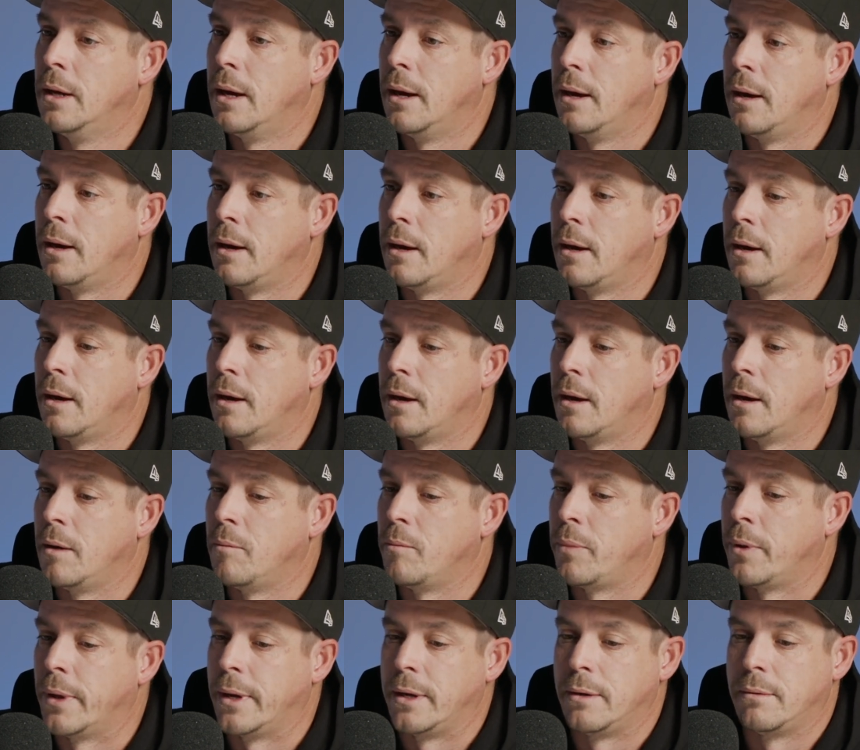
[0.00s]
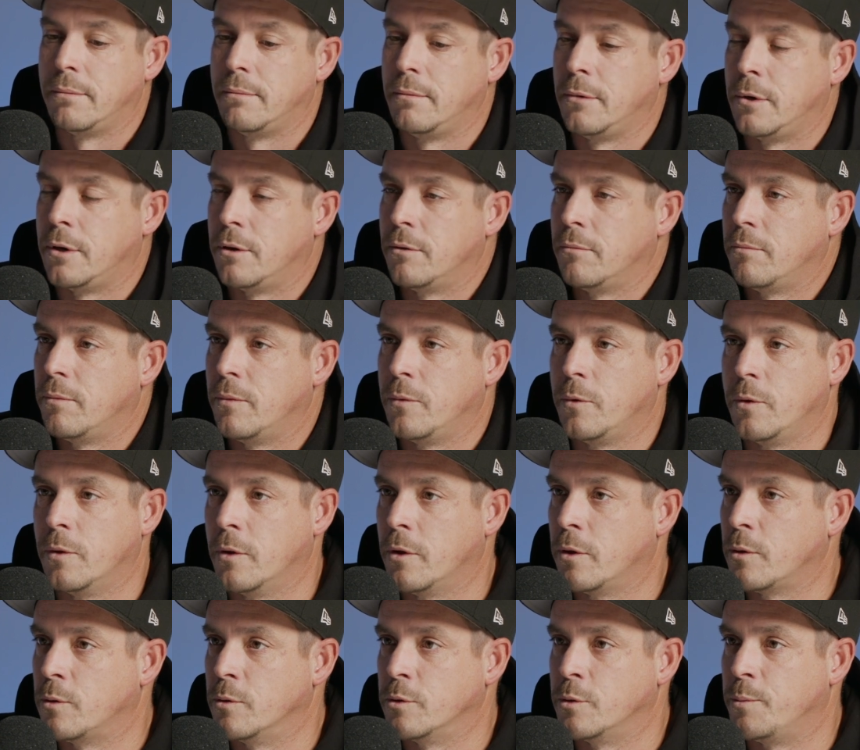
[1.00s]
Um, played you know
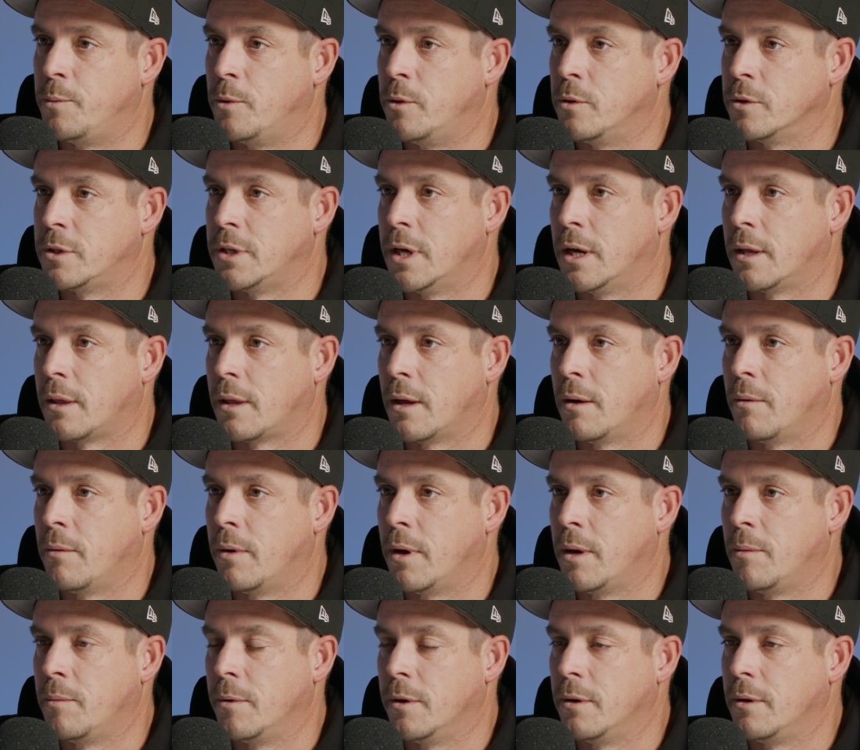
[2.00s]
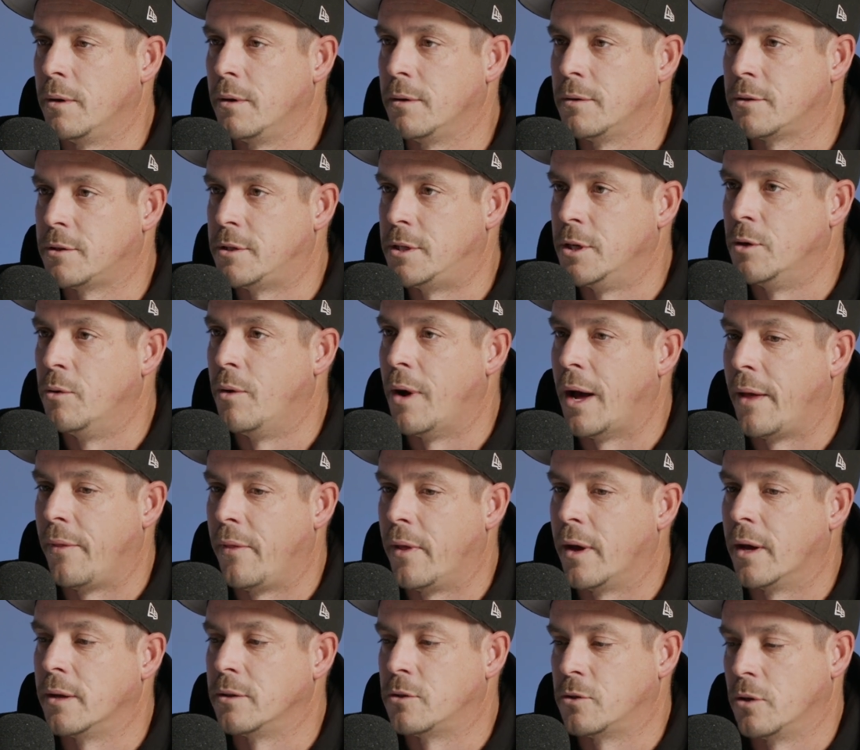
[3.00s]
local sports out that way, but still had
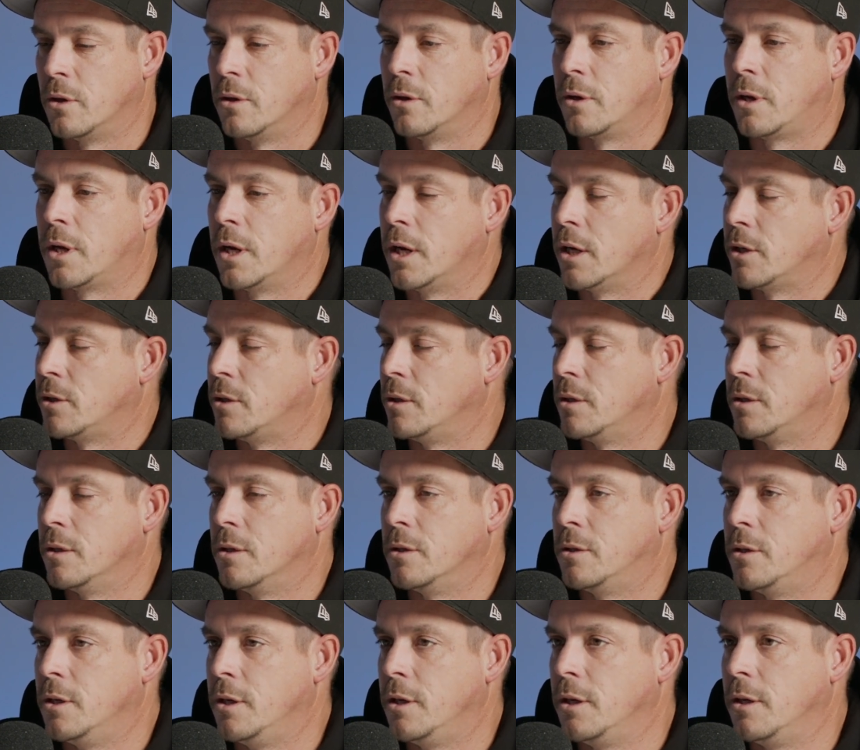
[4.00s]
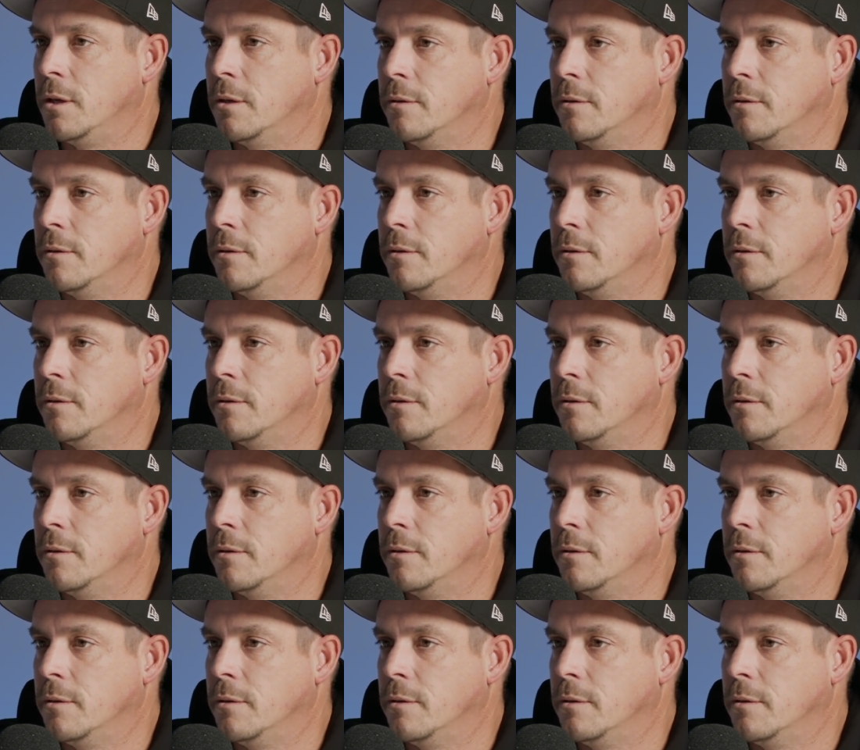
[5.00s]
that solid connection to the city.